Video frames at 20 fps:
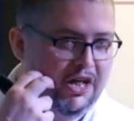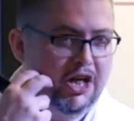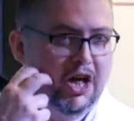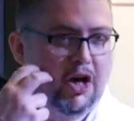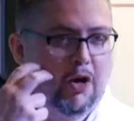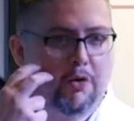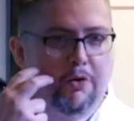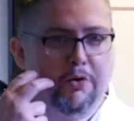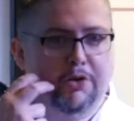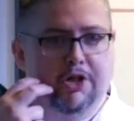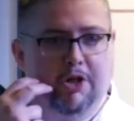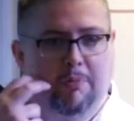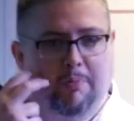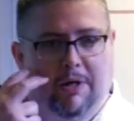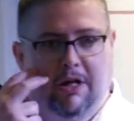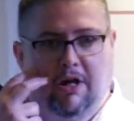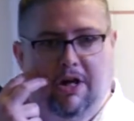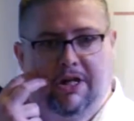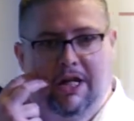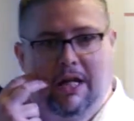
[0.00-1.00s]
code should be
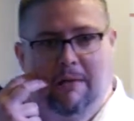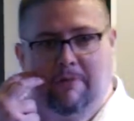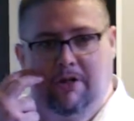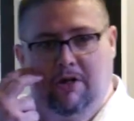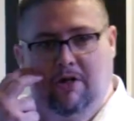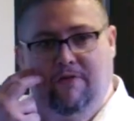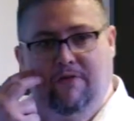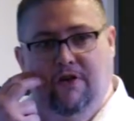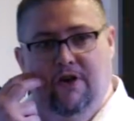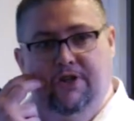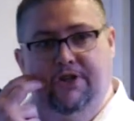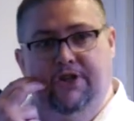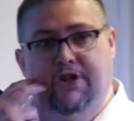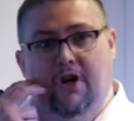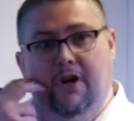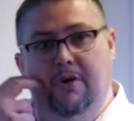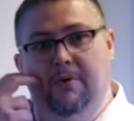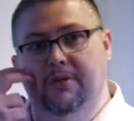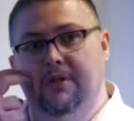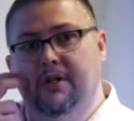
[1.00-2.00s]
like naming your first
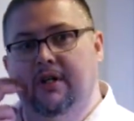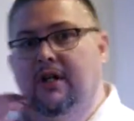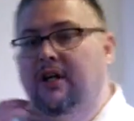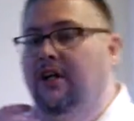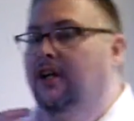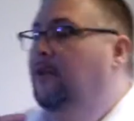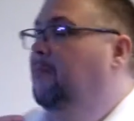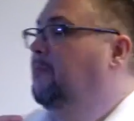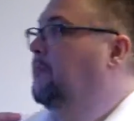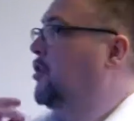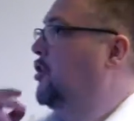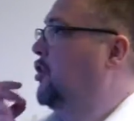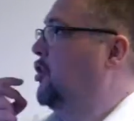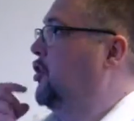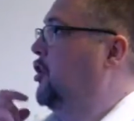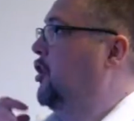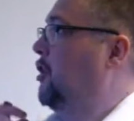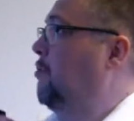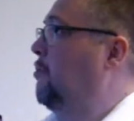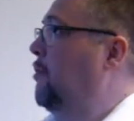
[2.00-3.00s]
child, because you're
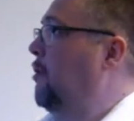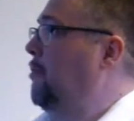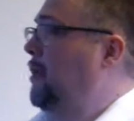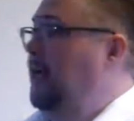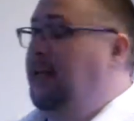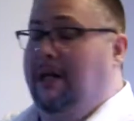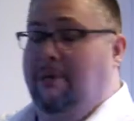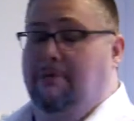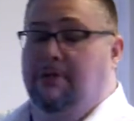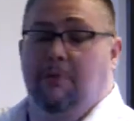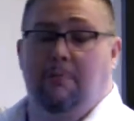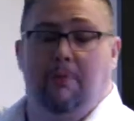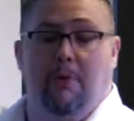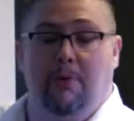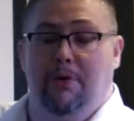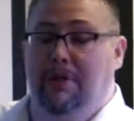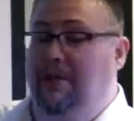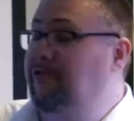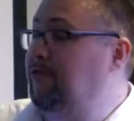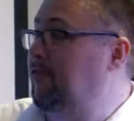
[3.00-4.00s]
going to probably end up
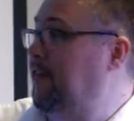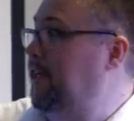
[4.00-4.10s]
supporting it for